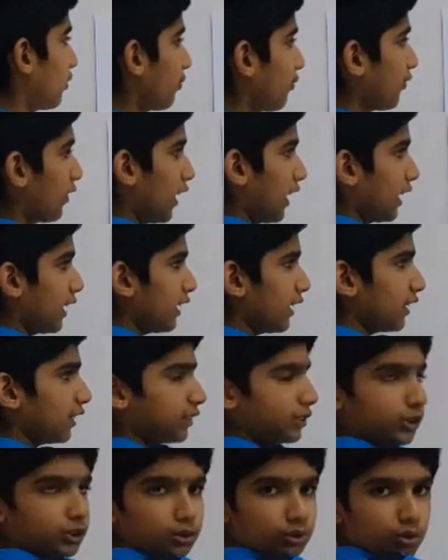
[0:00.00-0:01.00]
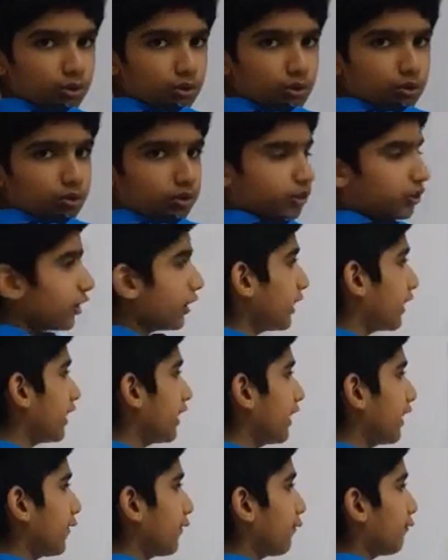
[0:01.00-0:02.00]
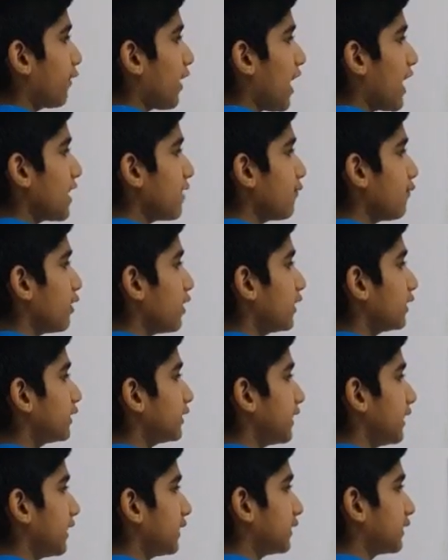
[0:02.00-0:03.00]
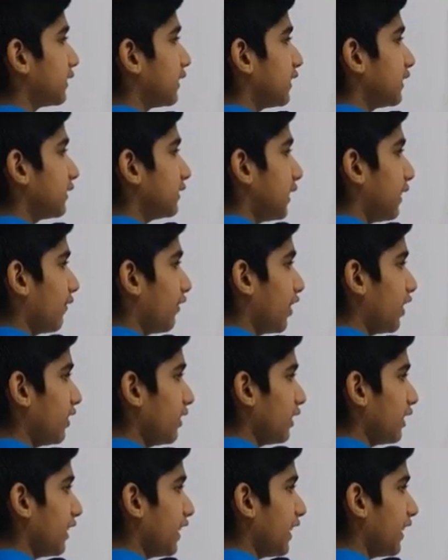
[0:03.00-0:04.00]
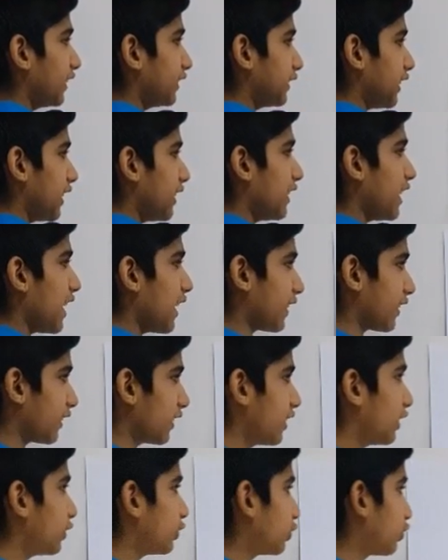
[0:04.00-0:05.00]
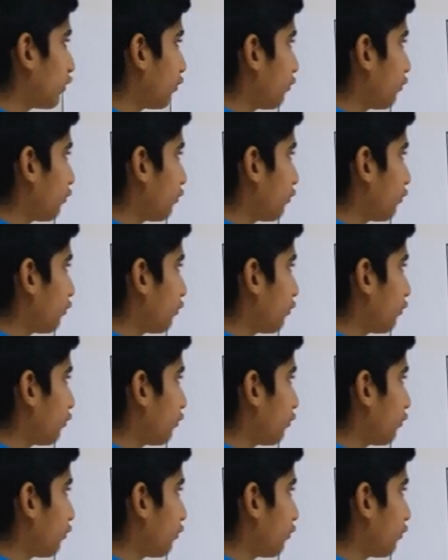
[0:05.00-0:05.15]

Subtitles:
1, 2, 3, 5, 6, 7, 8 and 9. So